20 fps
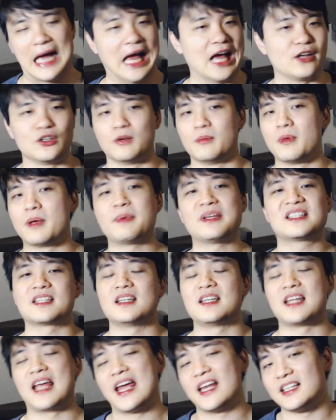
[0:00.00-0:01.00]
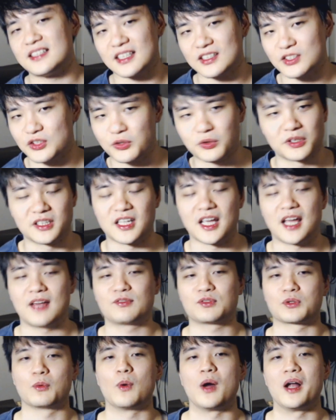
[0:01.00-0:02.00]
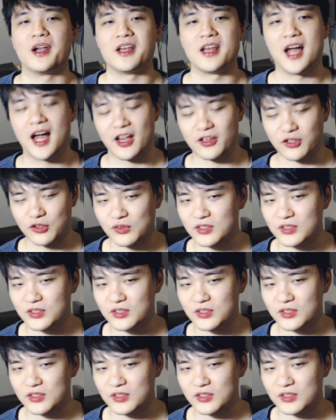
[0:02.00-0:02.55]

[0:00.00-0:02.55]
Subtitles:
I don't know, maybe send the 86 to their deaths or whatnot,